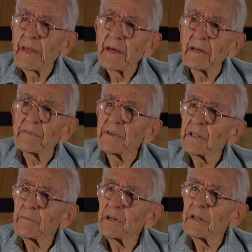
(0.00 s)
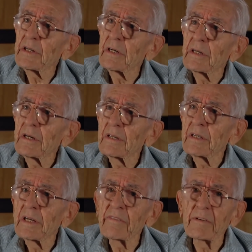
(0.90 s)
And furthermore,
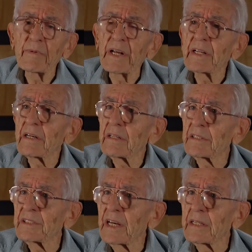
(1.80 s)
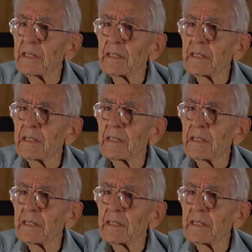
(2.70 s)
everybody on the set,